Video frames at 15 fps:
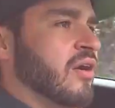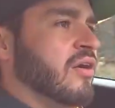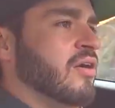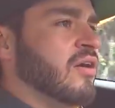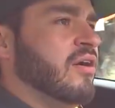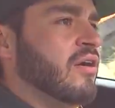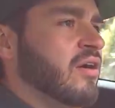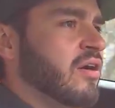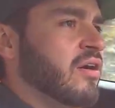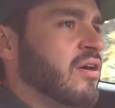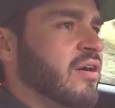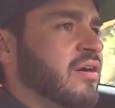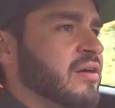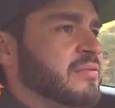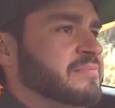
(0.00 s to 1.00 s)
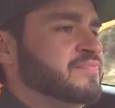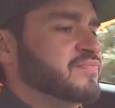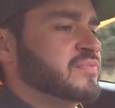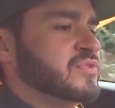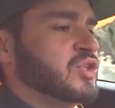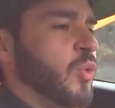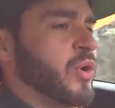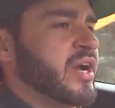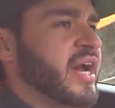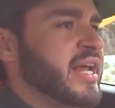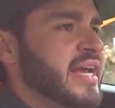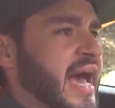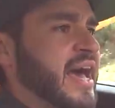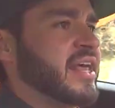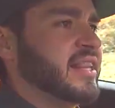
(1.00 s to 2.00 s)
Oh! So we're
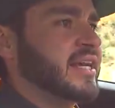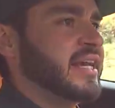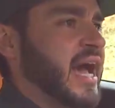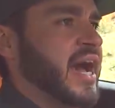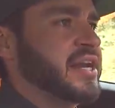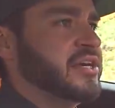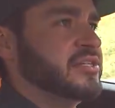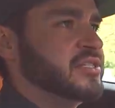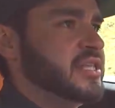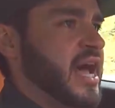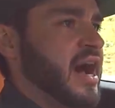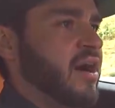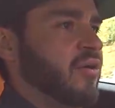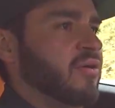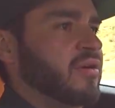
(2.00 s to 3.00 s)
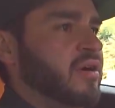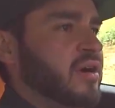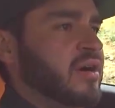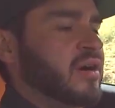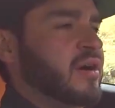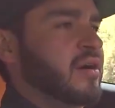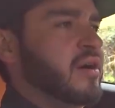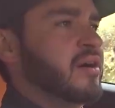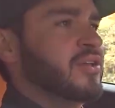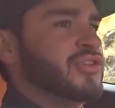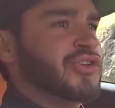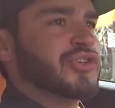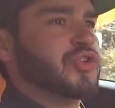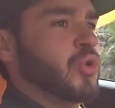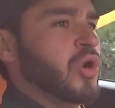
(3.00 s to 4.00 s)
getting out of the canyons now.
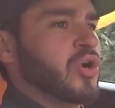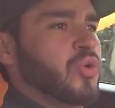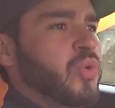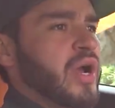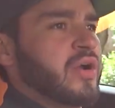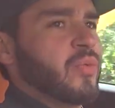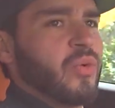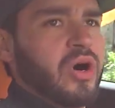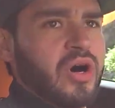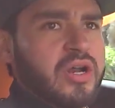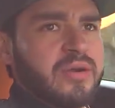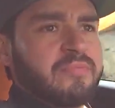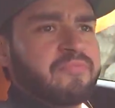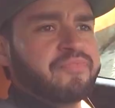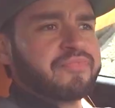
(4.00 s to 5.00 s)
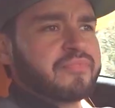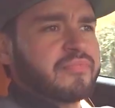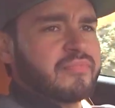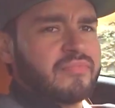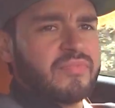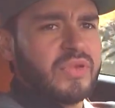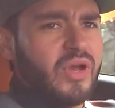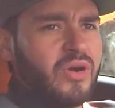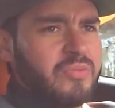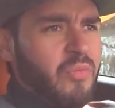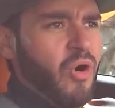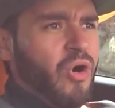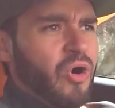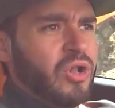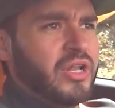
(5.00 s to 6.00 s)
Just do a quick run on
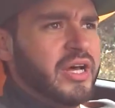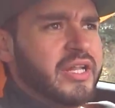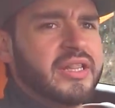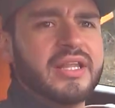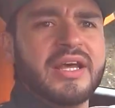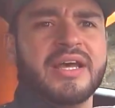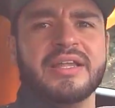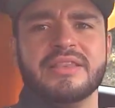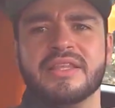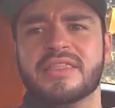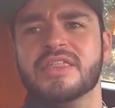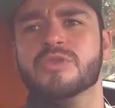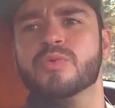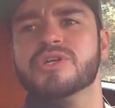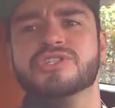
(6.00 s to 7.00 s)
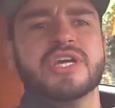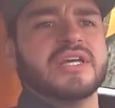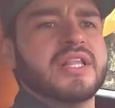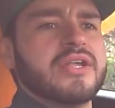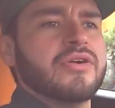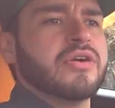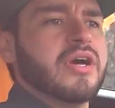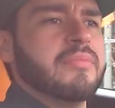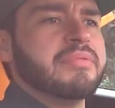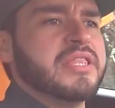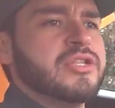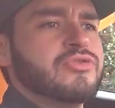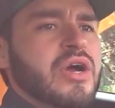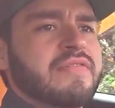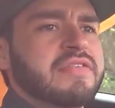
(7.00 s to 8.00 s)
Mulholland. This is where Jay Leno comes
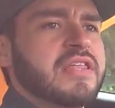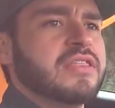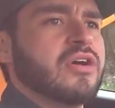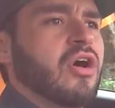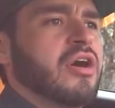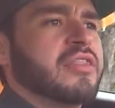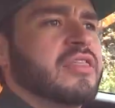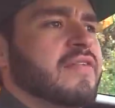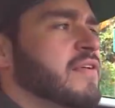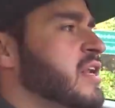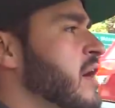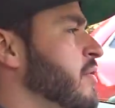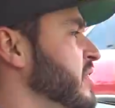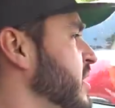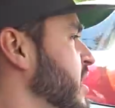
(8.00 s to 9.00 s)
and drives his cars every now and